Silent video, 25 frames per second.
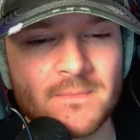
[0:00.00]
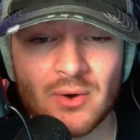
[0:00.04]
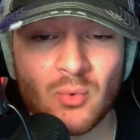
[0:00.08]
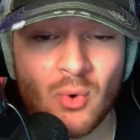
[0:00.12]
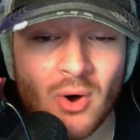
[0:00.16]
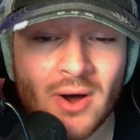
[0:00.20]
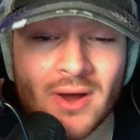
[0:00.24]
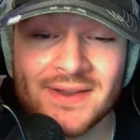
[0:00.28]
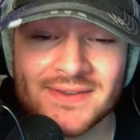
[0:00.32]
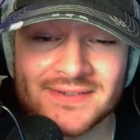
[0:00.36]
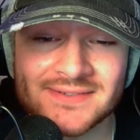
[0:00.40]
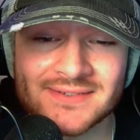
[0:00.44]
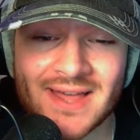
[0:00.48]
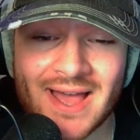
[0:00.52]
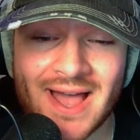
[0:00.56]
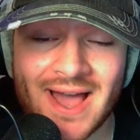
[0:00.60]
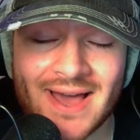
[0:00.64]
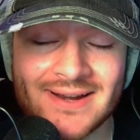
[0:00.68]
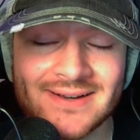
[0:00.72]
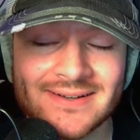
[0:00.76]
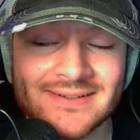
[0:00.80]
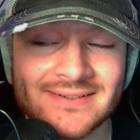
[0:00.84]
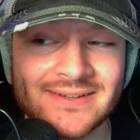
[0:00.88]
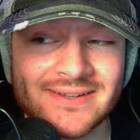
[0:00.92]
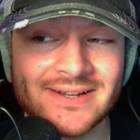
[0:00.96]
One is
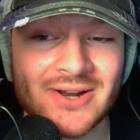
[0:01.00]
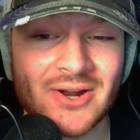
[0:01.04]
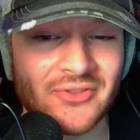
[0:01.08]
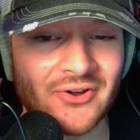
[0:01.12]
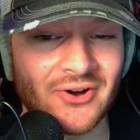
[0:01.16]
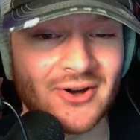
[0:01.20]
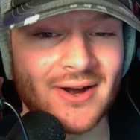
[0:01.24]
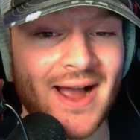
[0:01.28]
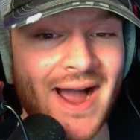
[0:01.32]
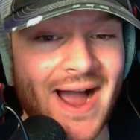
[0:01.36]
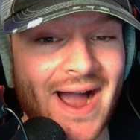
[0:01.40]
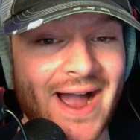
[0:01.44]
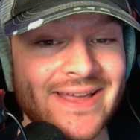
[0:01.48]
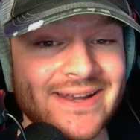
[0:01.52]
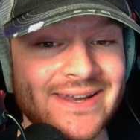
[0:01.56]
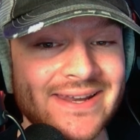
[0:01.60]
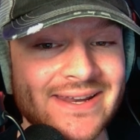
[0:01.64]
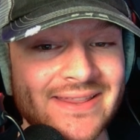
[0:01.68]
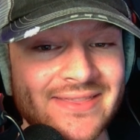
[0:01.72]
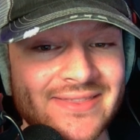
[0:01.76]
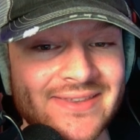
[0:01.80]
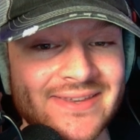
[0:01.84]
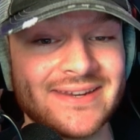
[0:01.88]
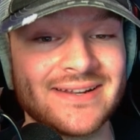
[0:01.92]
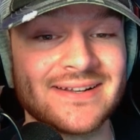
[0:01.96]
that, you know, they're
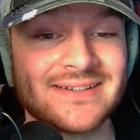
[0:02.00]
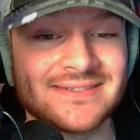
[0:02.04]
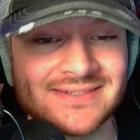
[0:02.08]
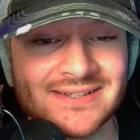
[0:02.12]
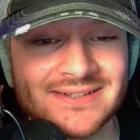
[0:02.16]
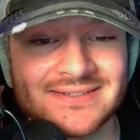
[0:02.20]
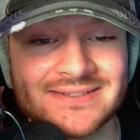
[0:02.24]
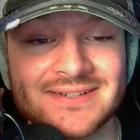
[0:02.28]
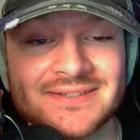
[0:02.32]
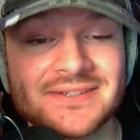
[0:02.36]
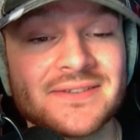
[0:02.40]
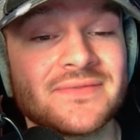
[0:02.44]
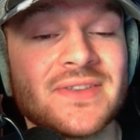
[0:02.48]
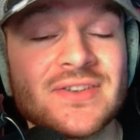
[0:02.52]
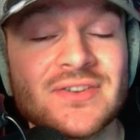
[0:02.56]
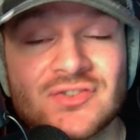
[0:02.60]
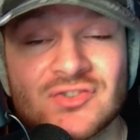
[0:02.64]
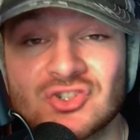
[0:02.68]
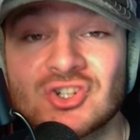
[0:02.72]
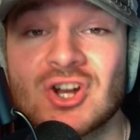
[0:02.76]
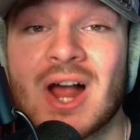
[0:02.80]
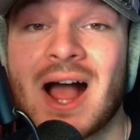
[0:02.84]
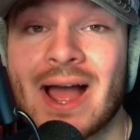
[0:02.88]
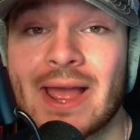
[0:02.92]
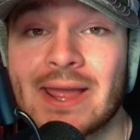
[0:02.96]
hiding the existence of these
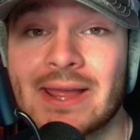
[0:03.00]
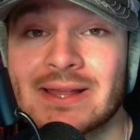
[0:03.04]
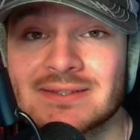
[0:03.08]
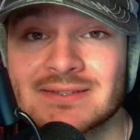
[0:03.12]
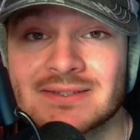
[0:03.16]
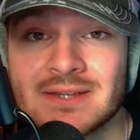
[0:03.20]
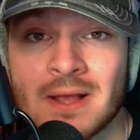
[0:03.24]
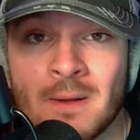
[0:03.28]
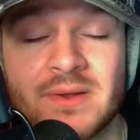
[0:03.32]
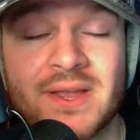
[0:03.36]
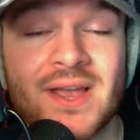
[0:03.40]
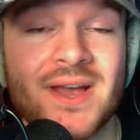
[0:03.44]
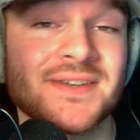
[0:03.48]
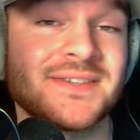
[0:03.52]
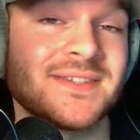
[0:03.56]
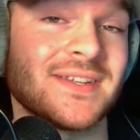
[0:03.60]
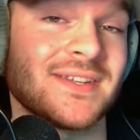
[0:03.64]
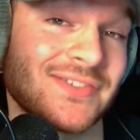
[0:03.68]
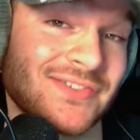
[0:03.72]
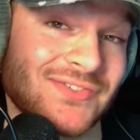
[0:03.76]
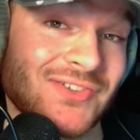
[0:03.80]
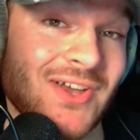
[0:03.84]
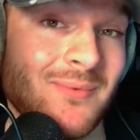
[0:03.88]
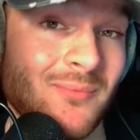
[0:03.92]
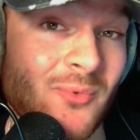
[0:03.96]
giants because
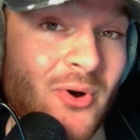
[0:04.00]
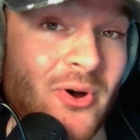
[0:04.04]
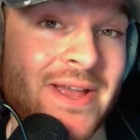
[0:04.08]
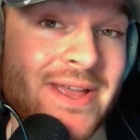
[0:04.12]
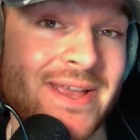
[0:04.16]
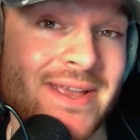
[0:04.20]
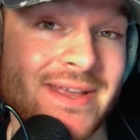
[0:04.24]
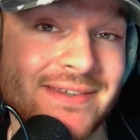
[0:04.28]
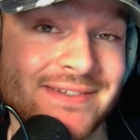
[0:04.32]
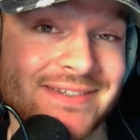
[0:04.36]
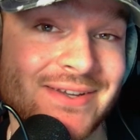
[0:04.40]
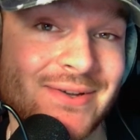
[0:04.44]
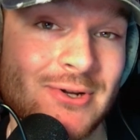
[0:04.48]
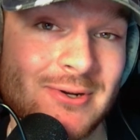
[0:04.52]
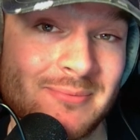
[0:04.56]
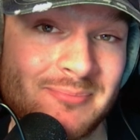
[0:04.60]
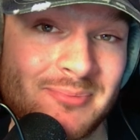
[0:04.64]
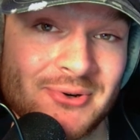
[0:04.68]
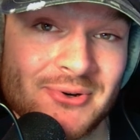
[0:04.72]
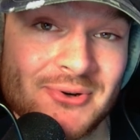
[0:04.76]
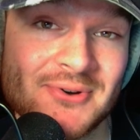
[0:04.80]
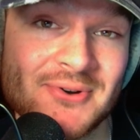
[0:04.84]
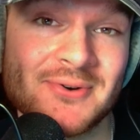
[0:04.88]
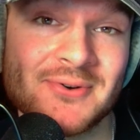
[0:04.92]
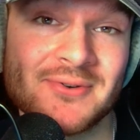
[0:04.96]
in some ways it would
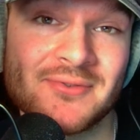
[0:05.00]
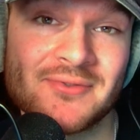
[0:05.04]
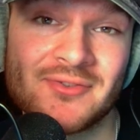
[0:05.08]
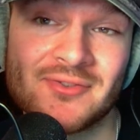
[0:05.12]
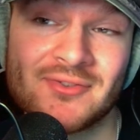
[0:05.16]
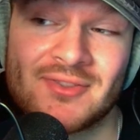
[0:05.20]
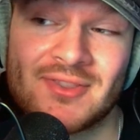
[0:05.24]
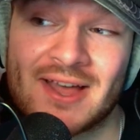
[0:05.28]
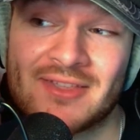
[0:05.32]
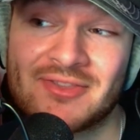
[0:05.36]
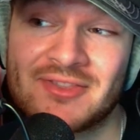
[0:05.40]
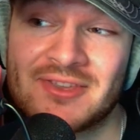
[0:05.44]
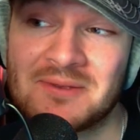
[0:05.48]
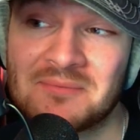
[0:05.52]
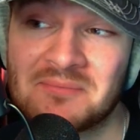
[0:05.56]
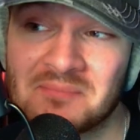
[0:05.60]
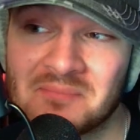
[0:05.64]
prove that the